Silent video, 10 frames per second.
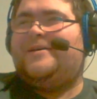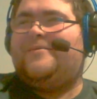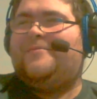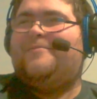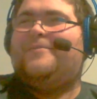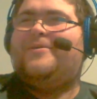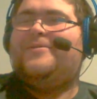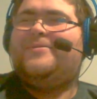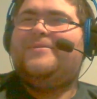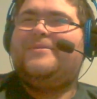a
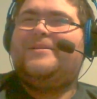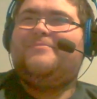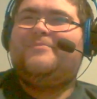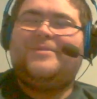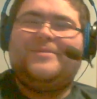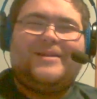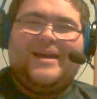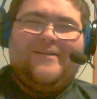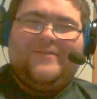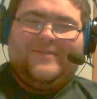month and a
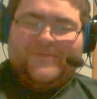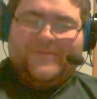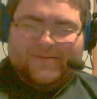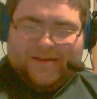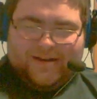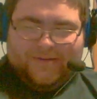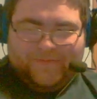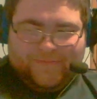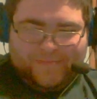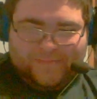half, even not even.